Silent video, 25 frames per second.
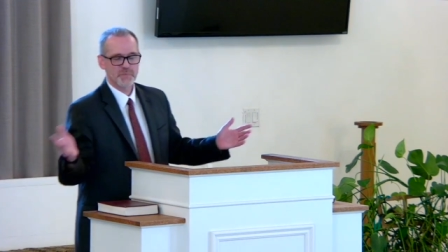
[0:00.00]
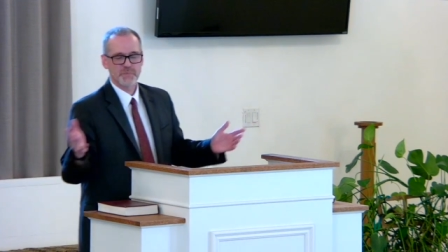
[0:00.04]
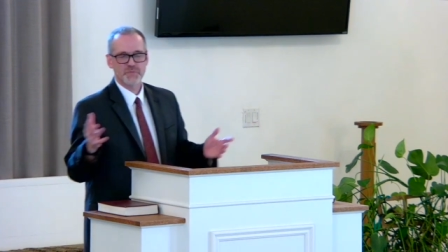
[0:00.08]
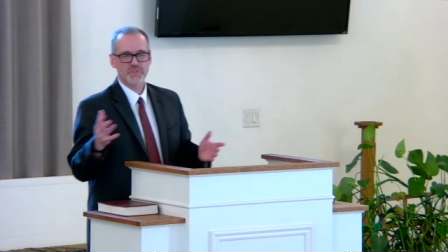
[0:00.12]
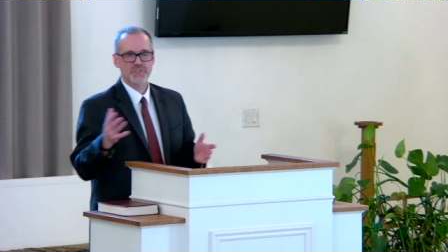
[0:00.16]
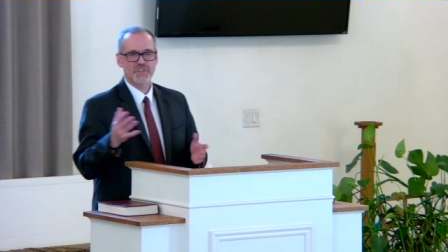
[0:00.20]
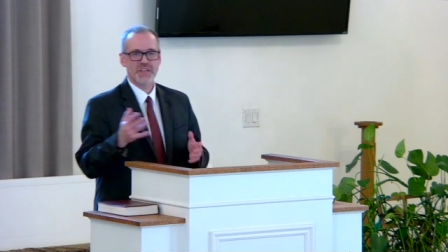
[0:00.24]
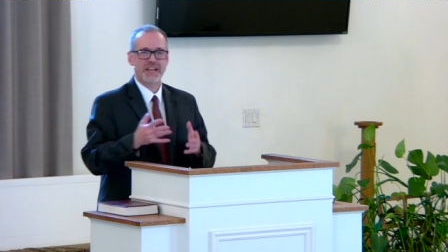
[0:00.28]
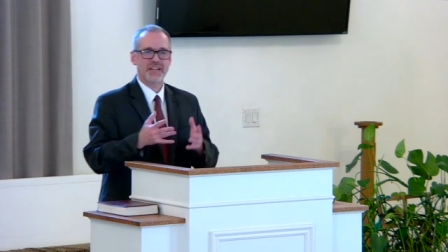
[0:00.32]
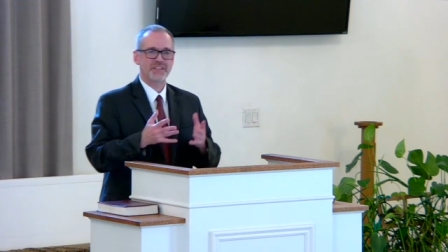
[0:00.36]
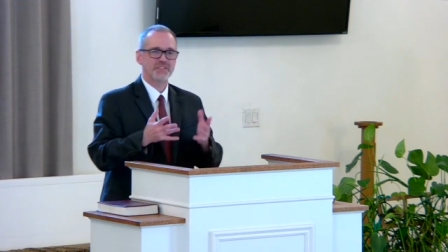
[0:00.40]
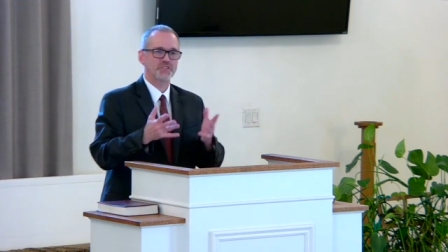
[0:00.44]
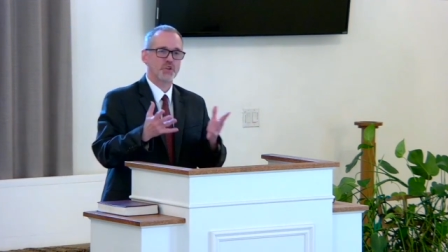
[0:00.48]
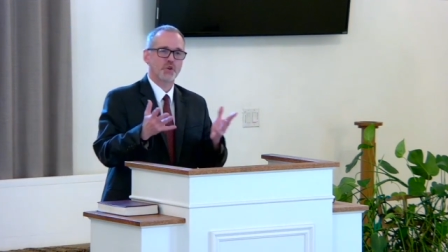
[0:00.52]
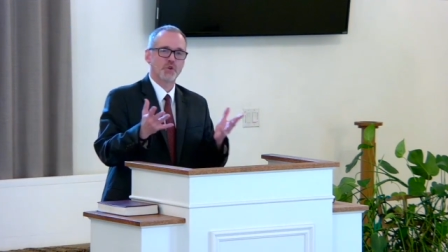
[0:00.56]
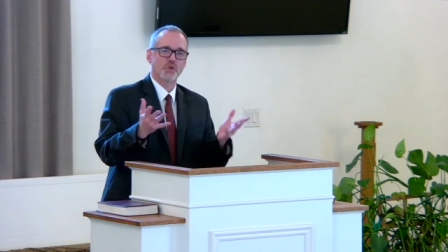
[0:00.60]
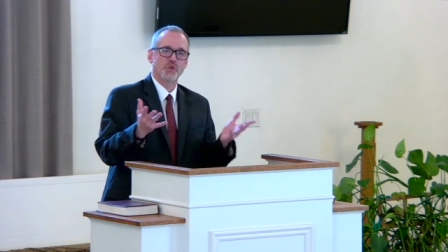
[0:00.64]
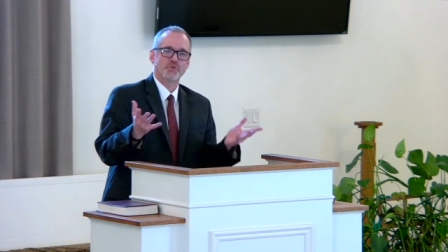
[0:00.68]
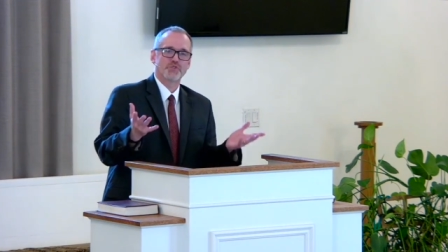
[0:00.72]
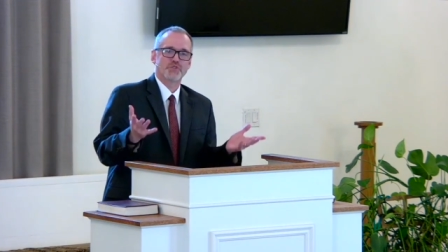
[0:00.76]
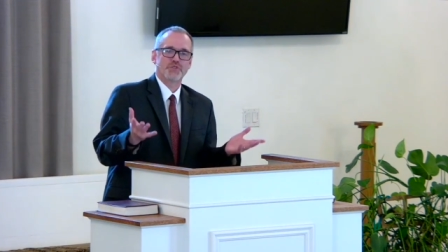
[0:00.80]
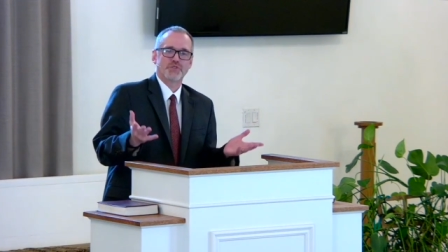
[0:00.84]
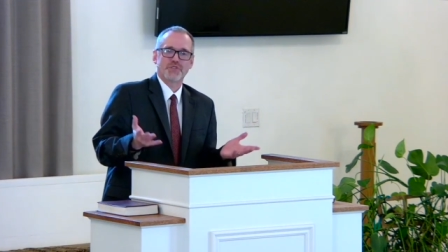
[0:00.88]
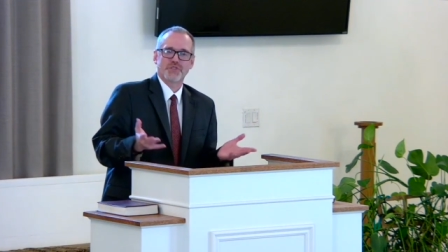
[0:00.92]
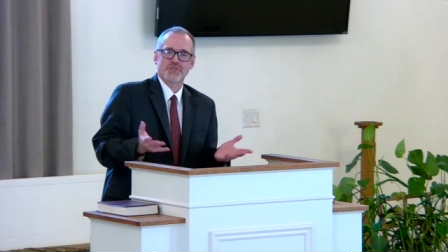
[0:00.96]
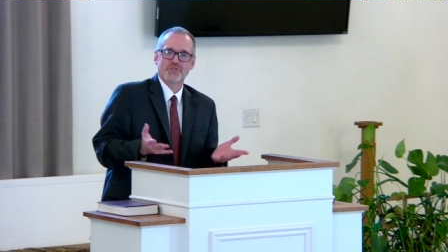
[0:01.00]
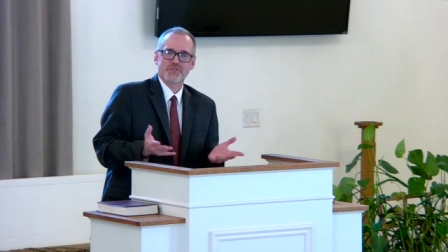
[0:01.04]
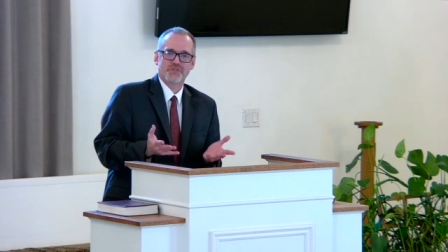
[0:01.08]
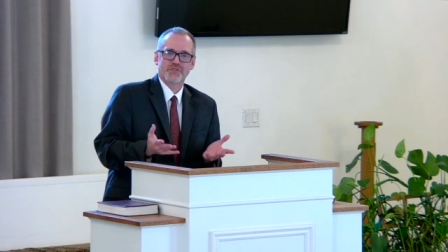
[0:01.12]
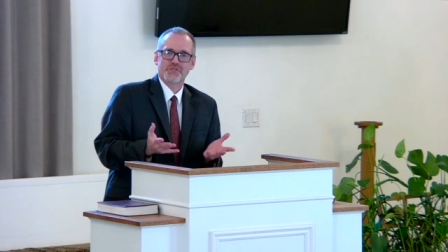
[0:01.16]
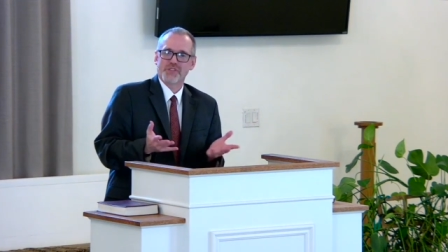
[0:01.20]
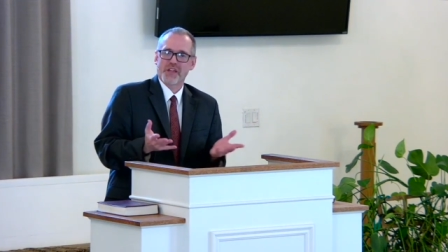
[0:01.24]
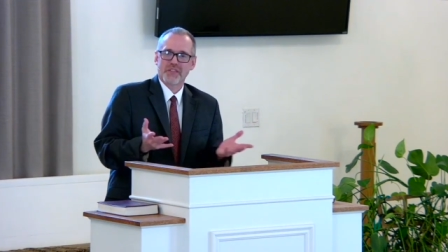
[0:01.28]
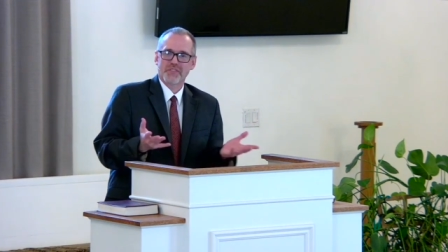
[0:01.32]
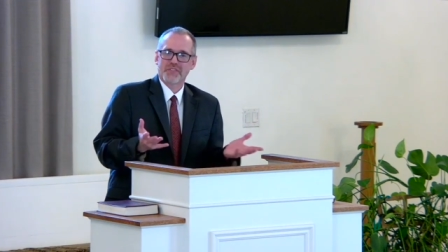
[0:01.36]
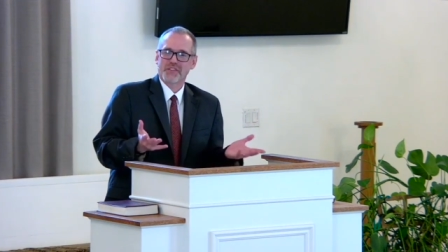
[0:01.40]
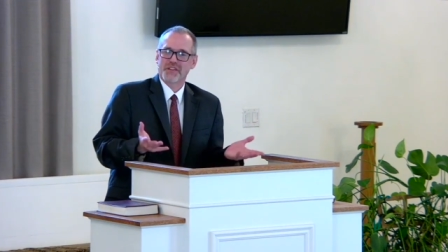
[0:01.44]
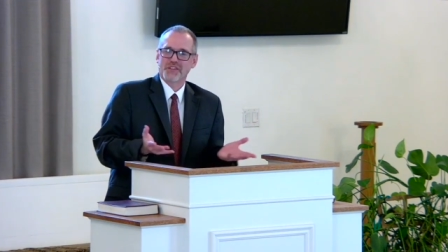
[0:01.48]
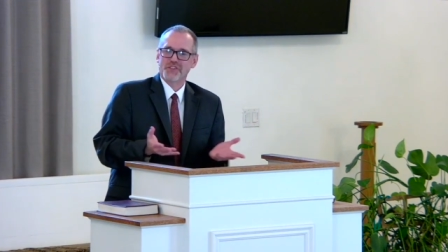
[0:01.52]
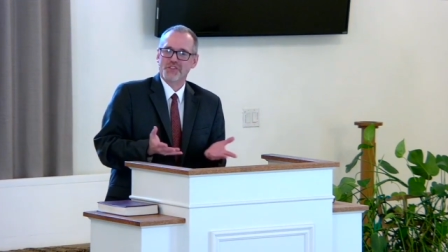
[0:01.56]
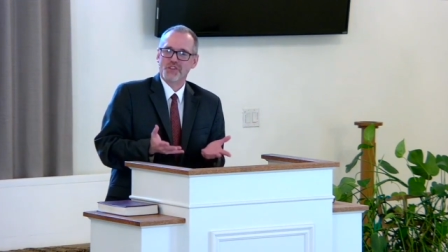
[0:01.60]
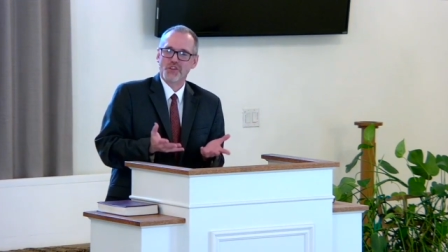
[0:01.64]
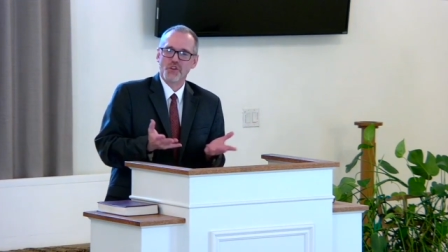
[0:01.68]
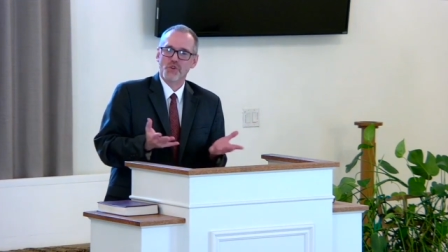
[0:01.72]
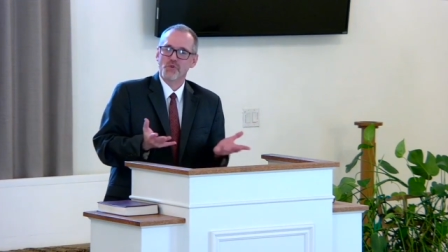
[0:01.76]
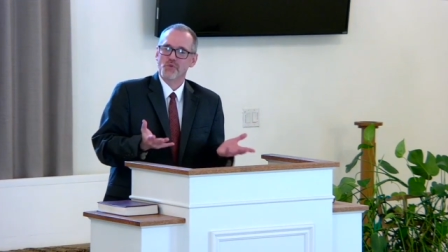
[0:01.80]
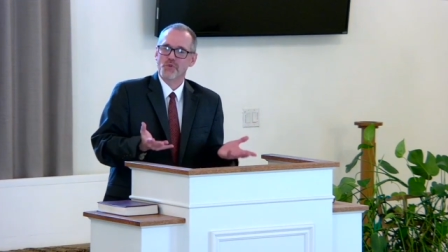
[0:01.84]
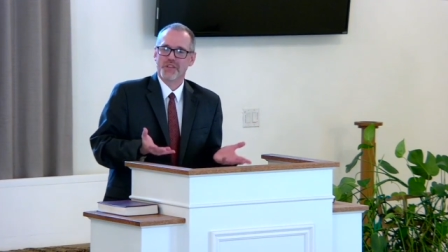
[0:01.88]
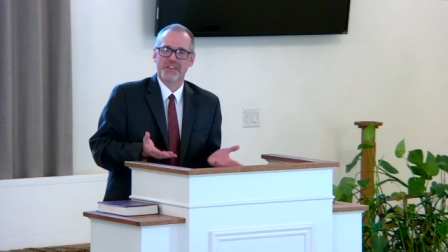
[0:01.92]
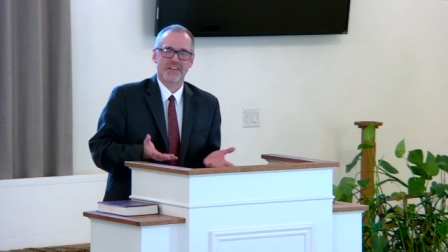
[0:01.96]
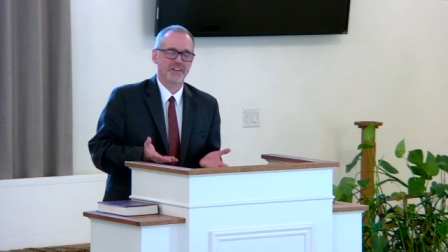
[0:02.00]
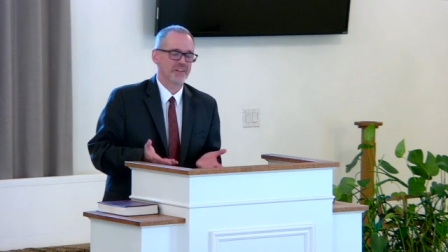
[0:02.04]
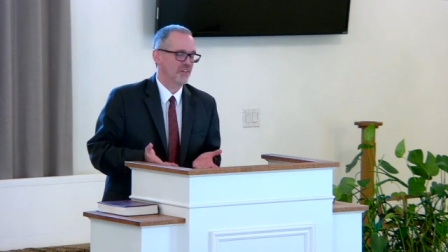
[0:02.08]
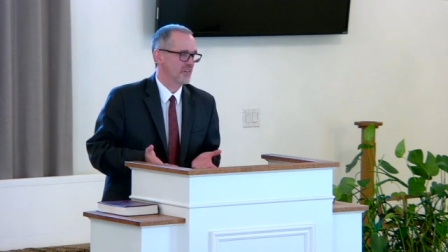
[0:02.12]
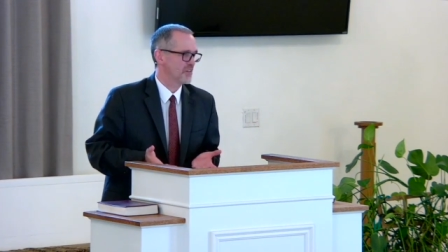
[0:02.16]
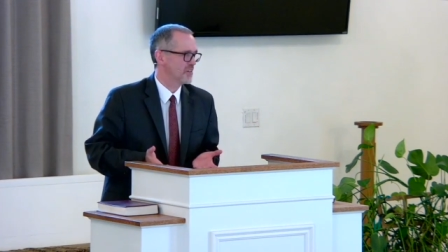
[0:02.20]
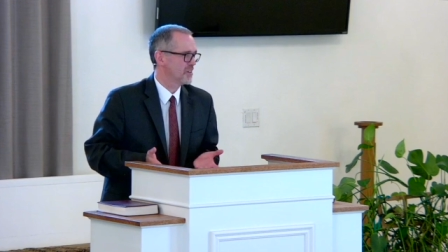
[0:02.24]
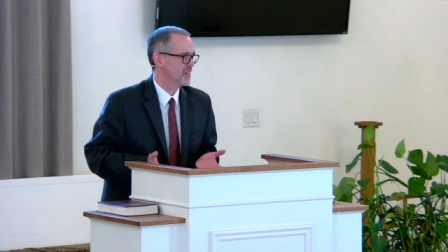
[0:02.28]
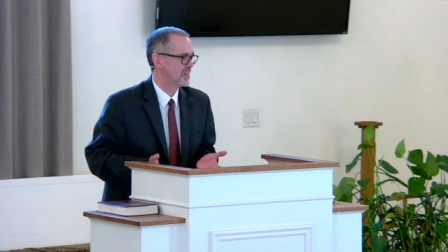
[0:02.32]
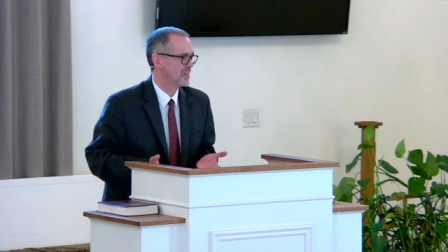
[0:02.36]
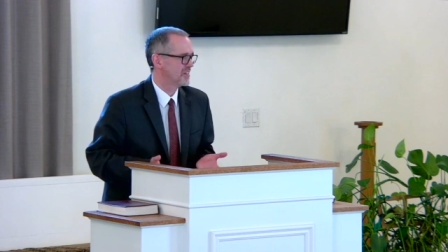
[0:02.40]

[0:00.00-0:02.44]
See, I told you there's nothing new here.